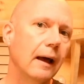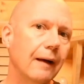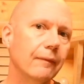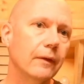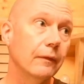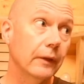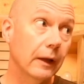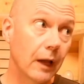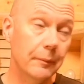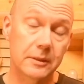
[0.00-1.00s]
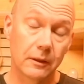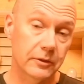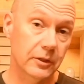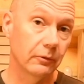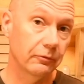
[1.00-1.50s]
and that the
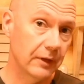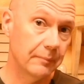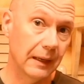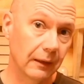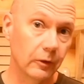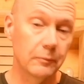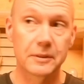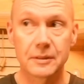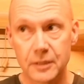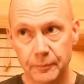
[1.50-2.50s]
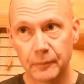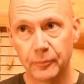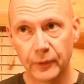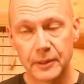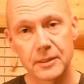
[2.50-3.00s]
climatological feedback loops and tipping
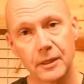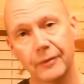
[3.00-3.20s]
points